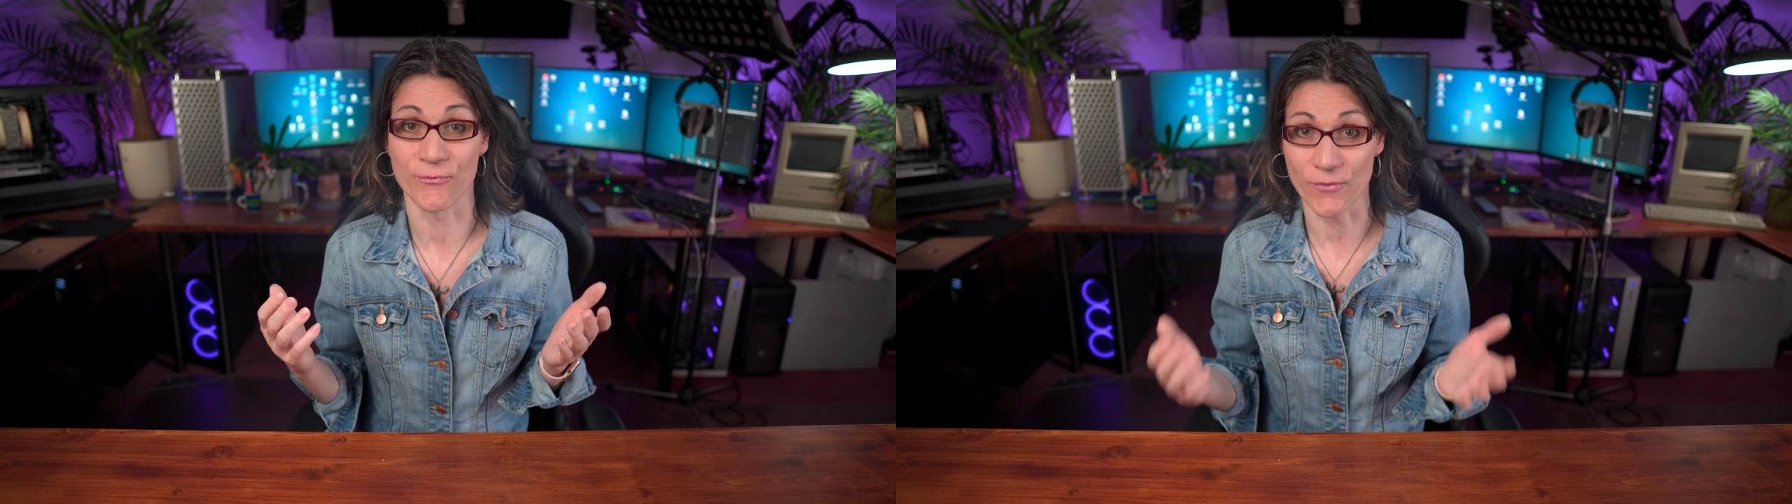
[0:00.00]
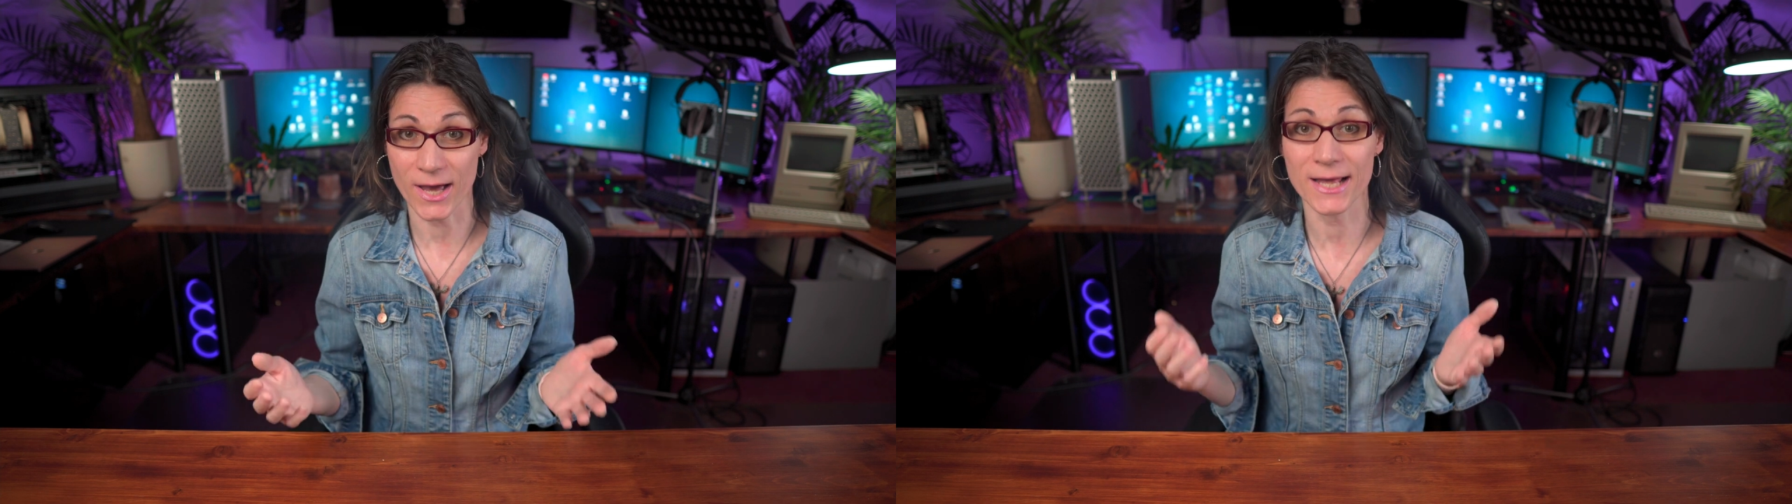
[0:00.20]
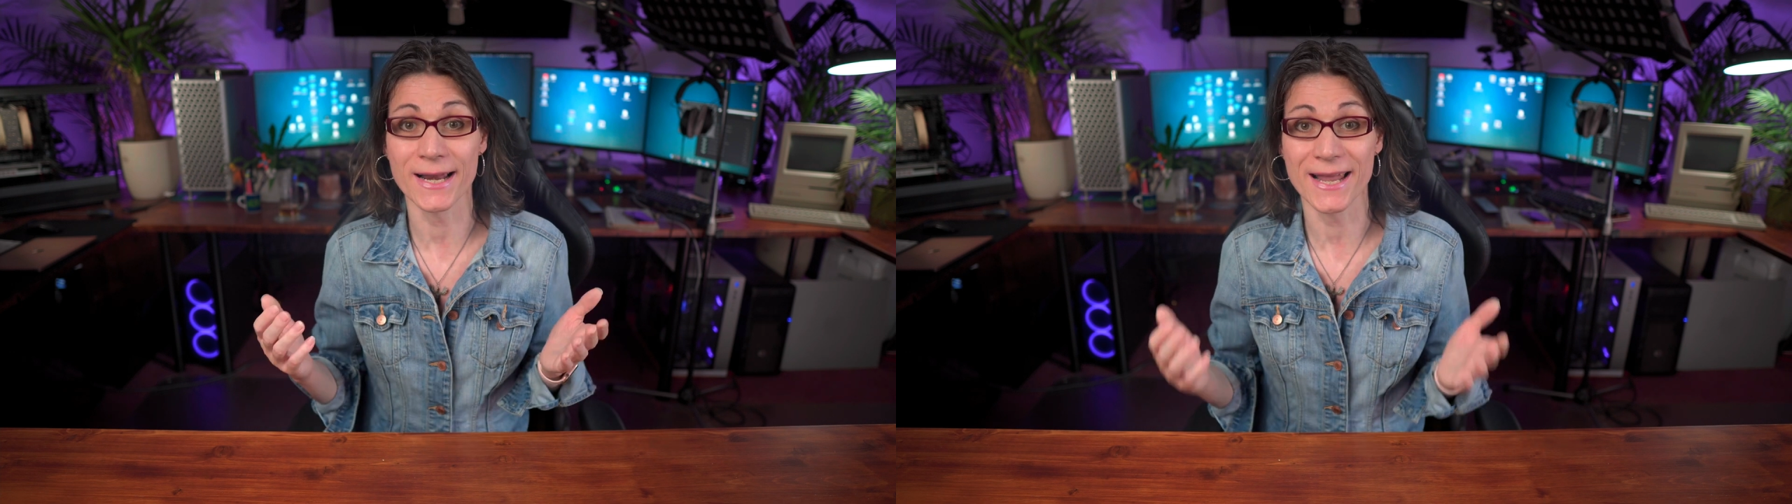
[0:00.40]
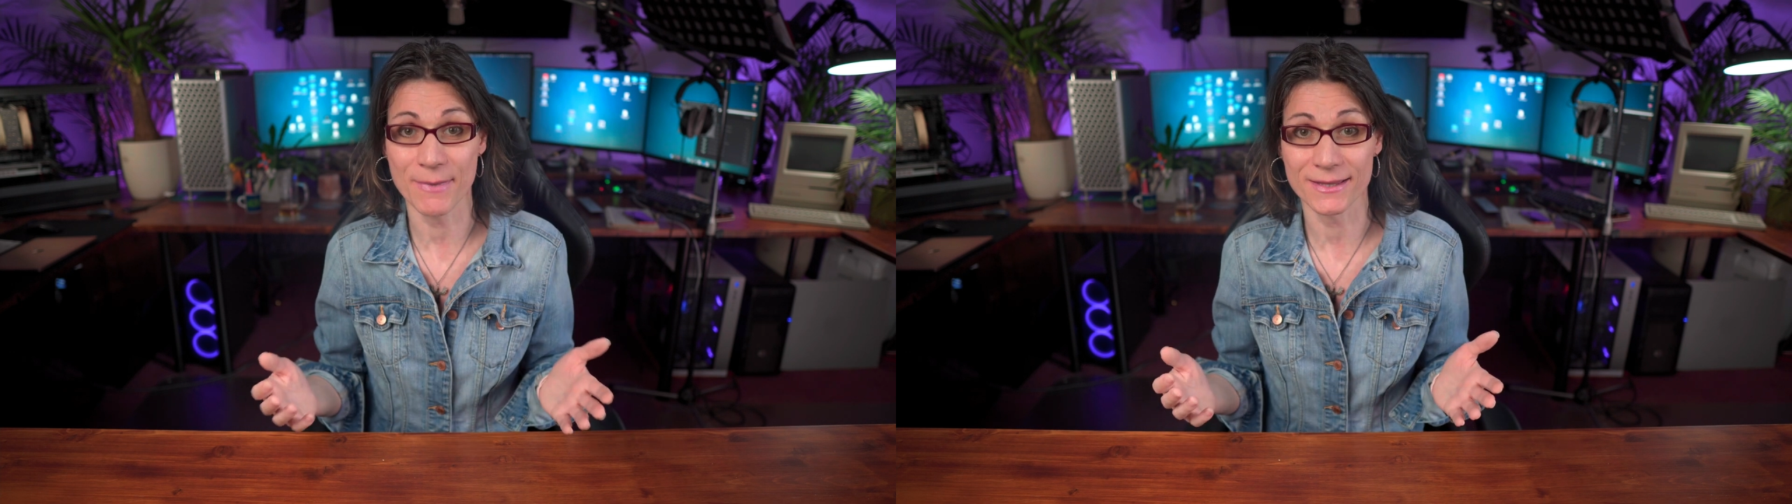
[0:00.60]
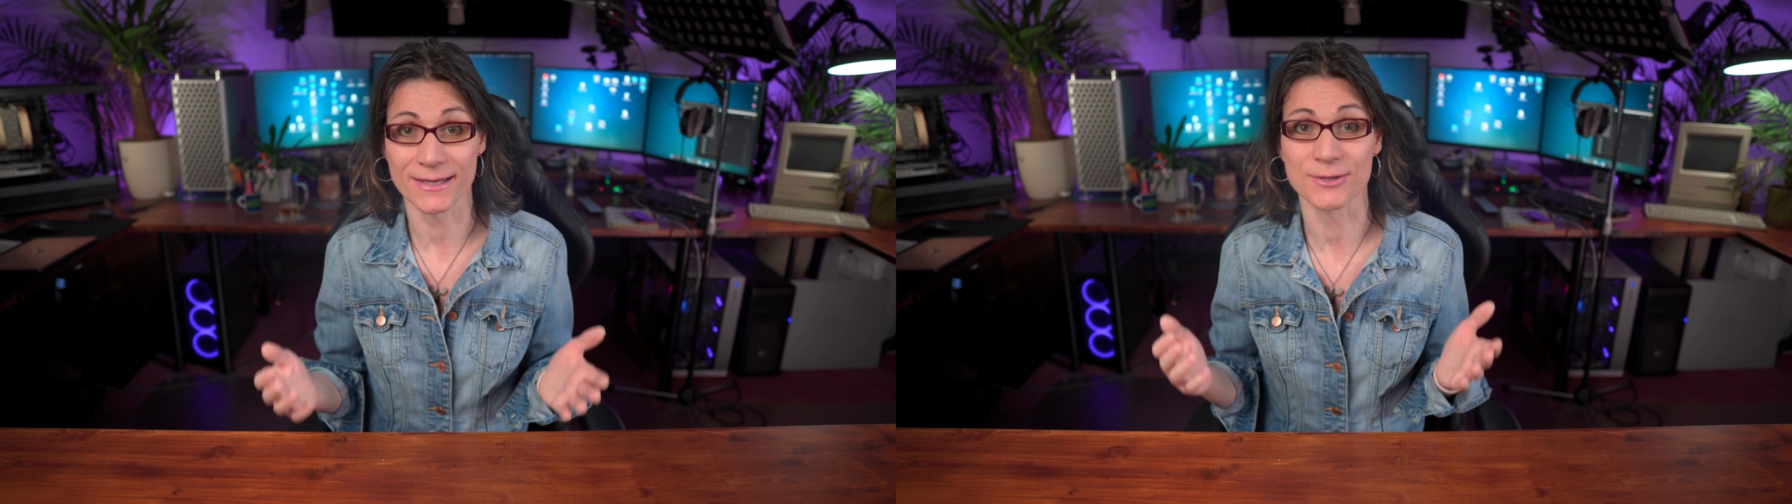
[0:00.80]
very
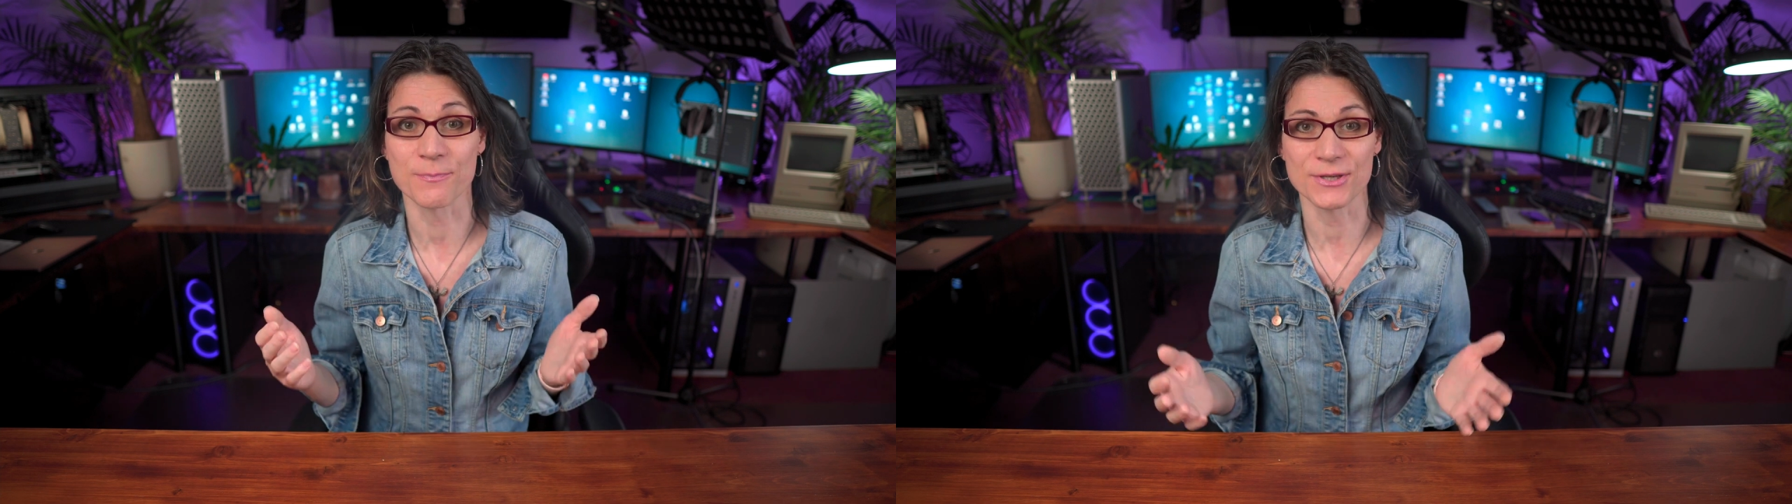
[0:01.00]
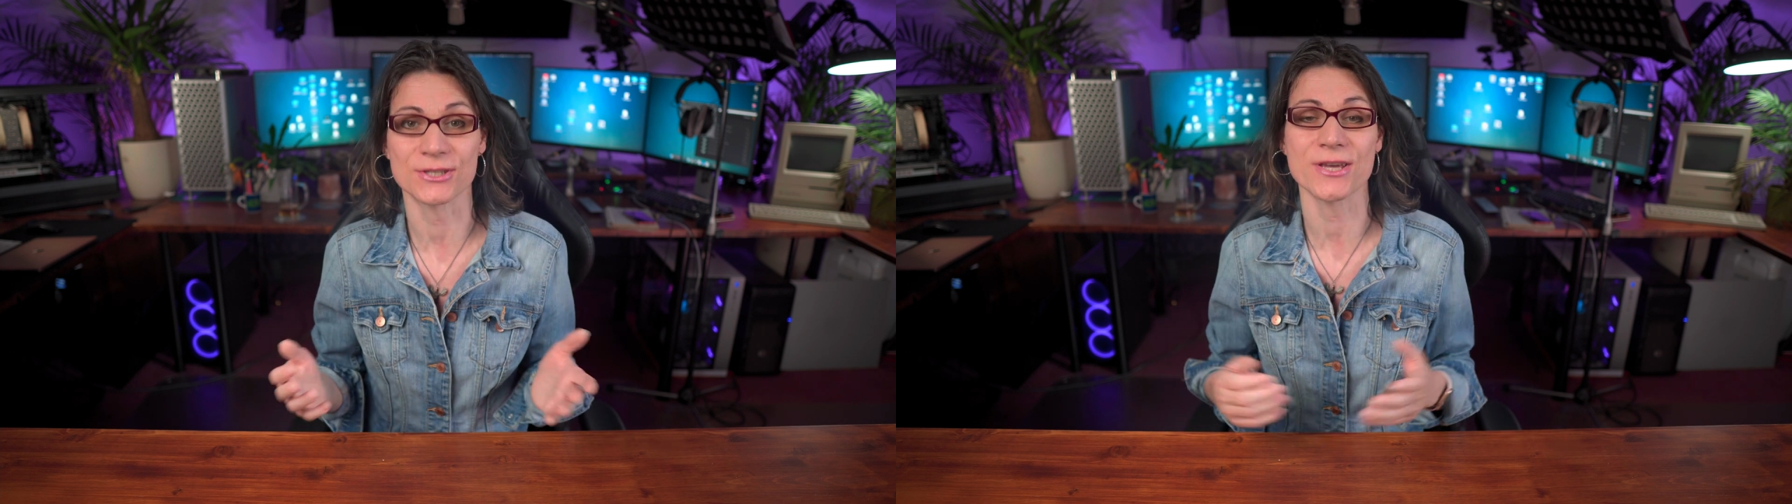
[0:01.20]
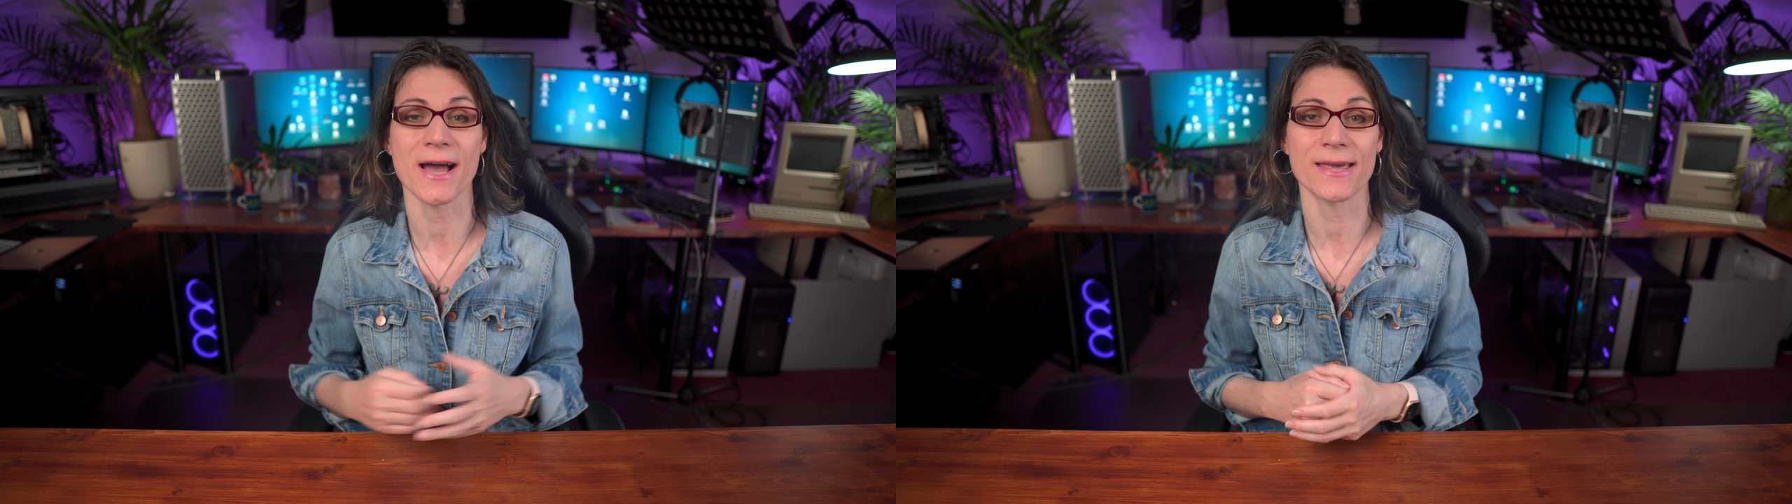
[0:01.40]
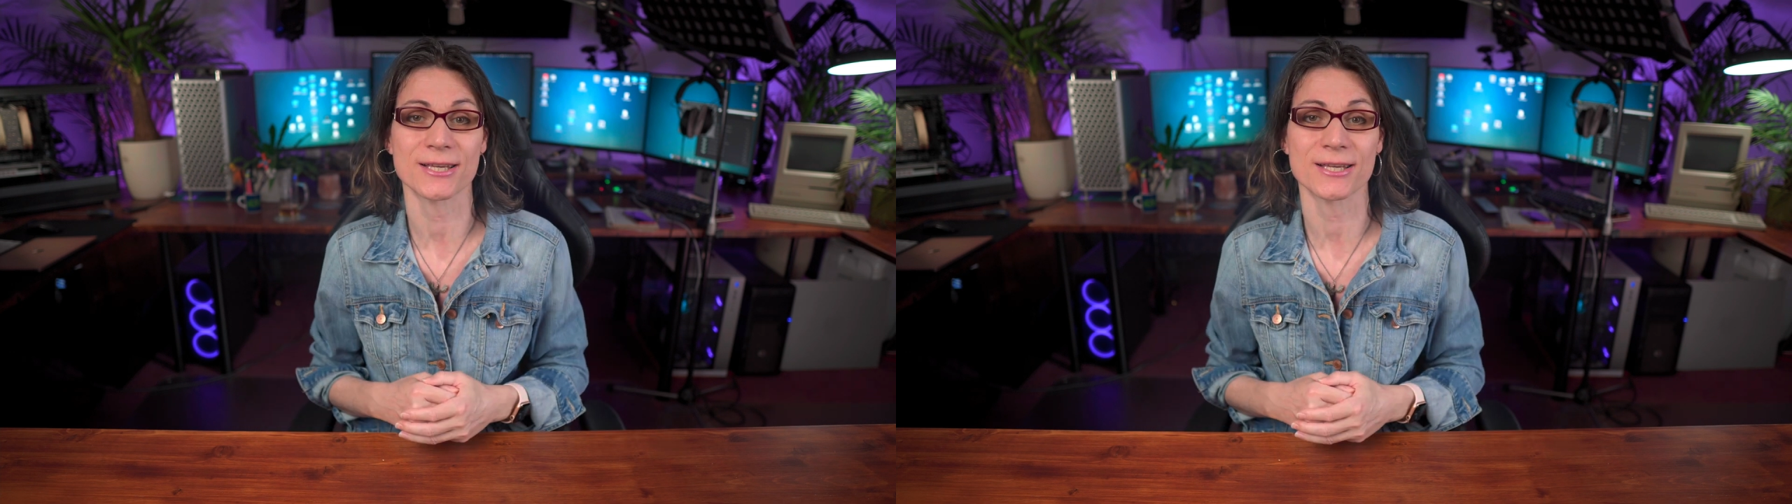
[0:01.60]
limited P C I